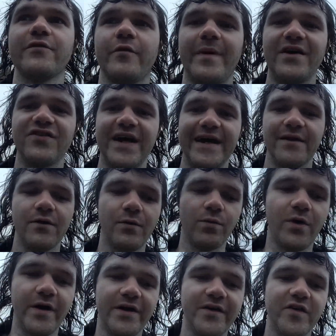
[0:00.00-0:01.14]
for my channel
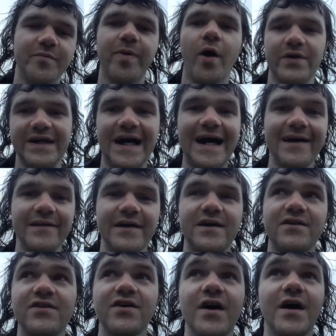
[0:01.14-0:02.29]
was Pony
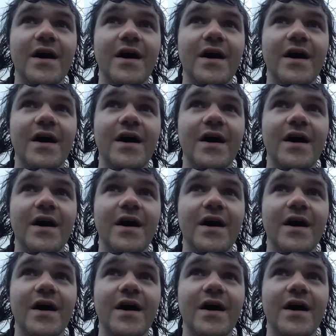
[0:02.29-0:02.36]
Island,